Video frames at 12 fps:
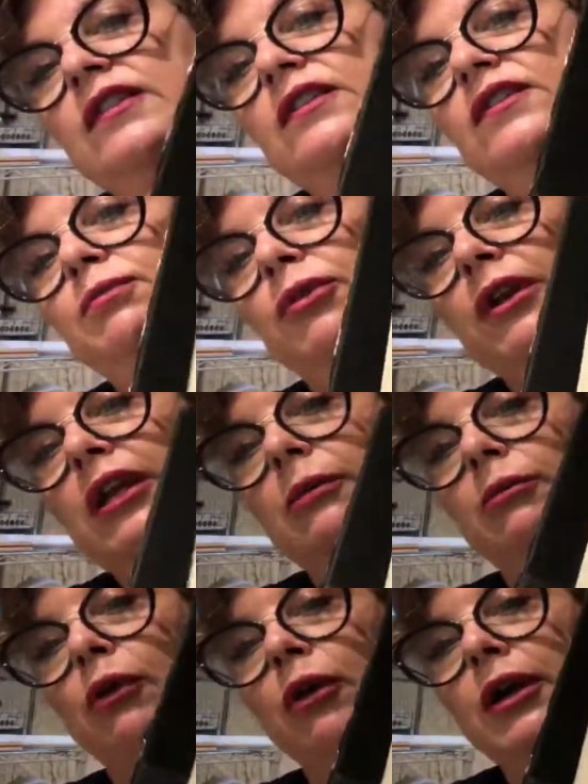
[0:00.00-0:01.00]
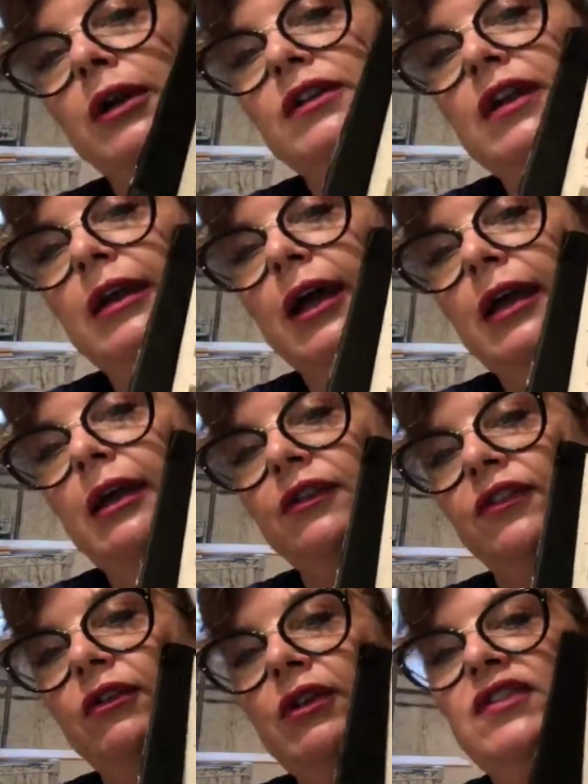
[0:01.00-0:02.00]
is pretty important, and
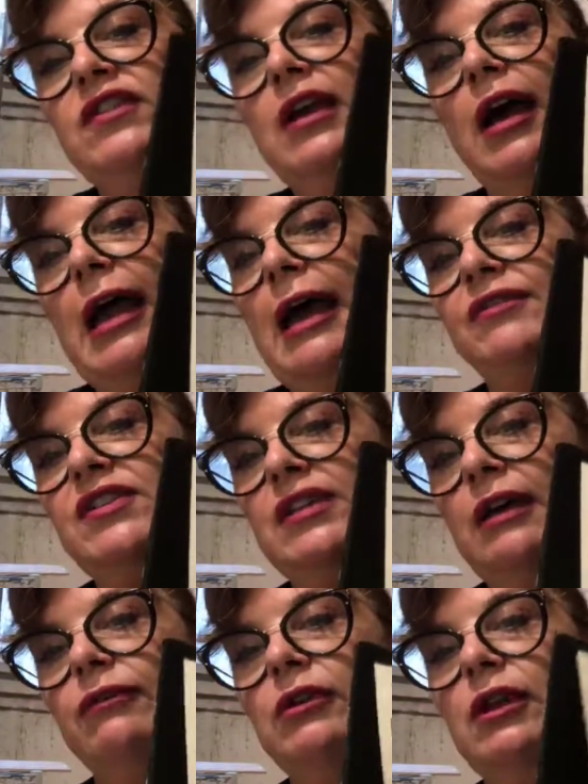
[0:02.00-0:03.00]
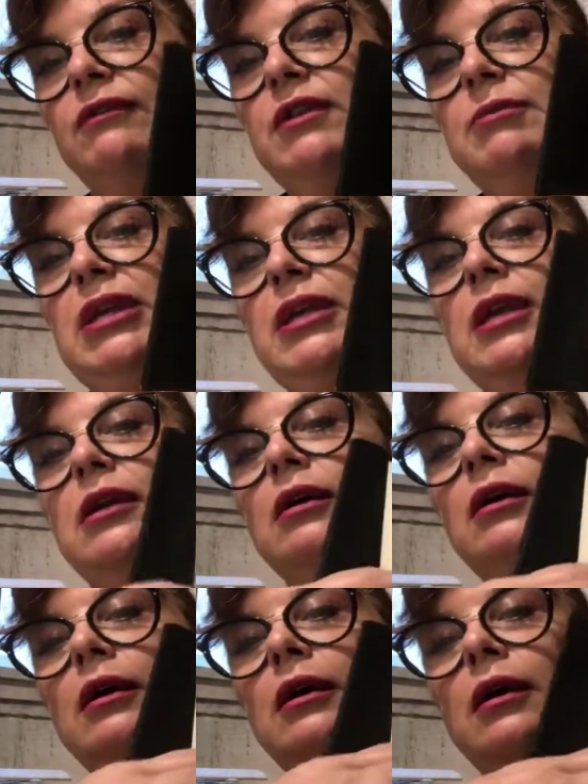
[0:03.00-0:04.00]
as you can see, I have several of them in
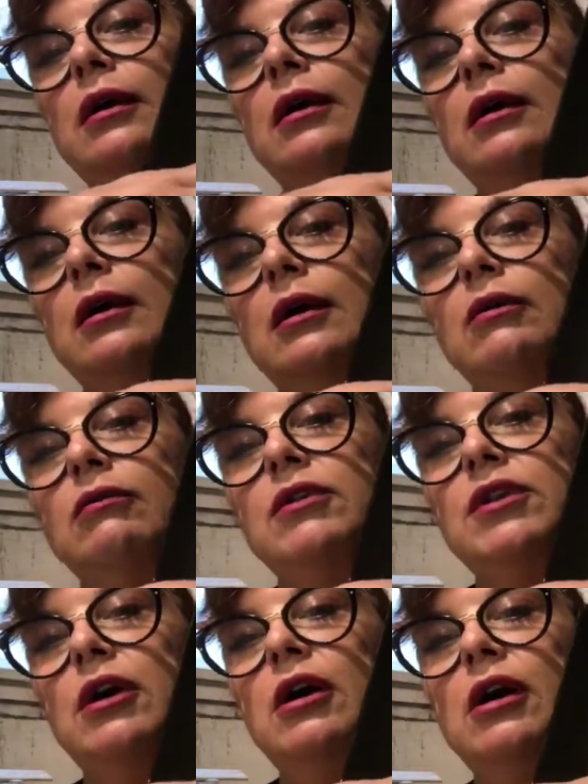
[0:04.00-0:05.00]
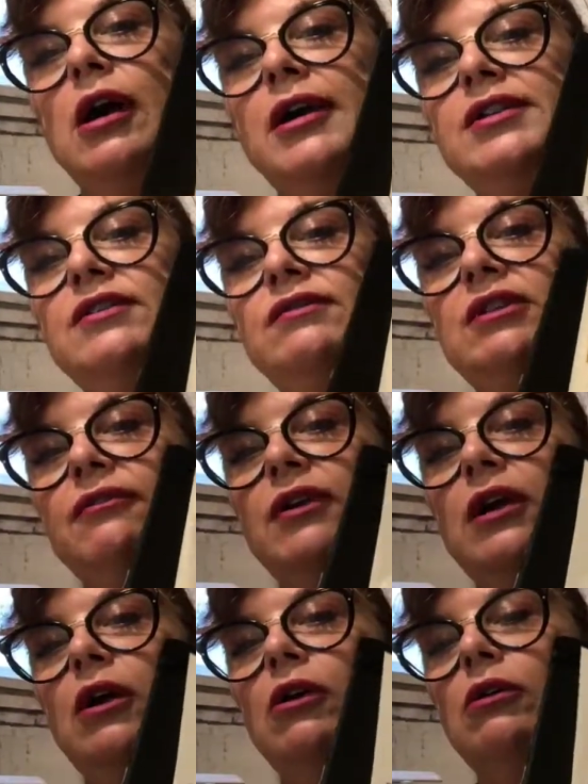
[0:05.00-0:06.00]
here with all kinds of
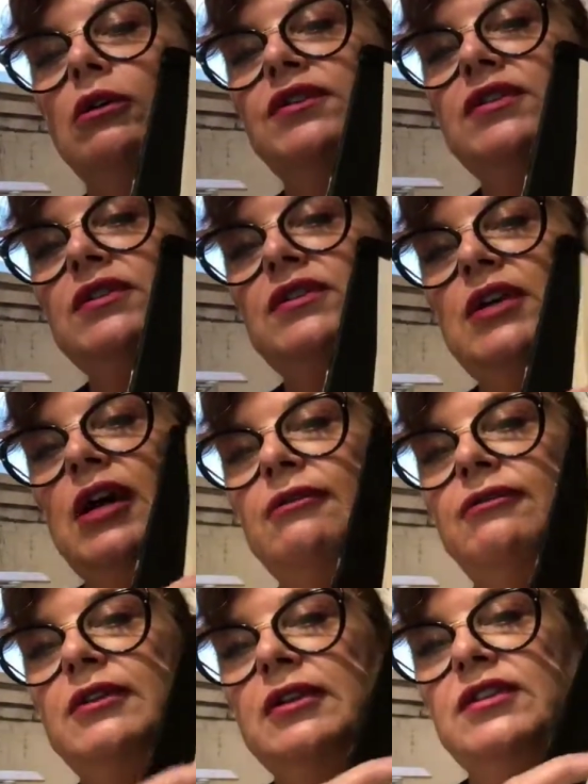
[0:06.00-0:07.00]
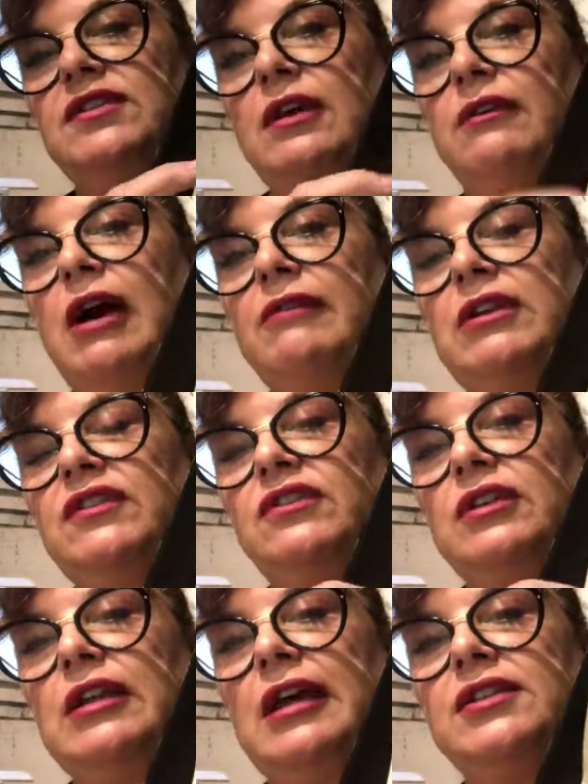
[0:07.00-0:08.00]
different golds and stuff, and this,
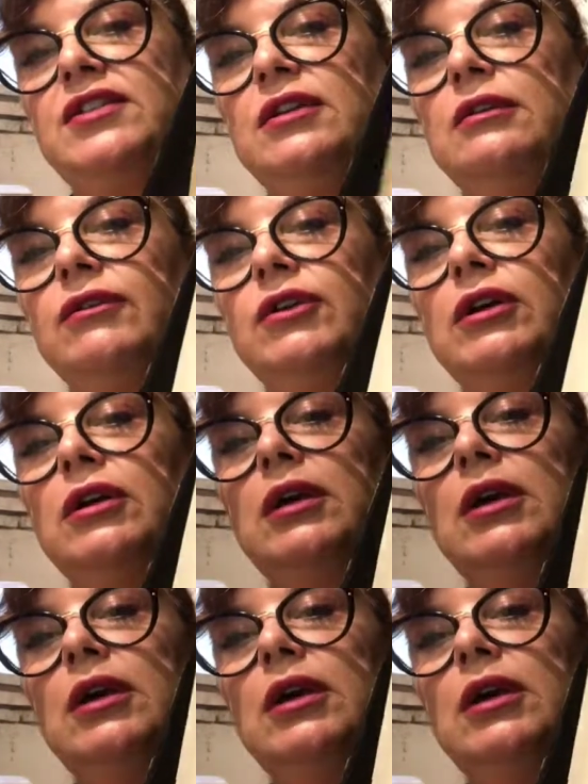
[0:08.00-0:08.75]
obviously that's silver.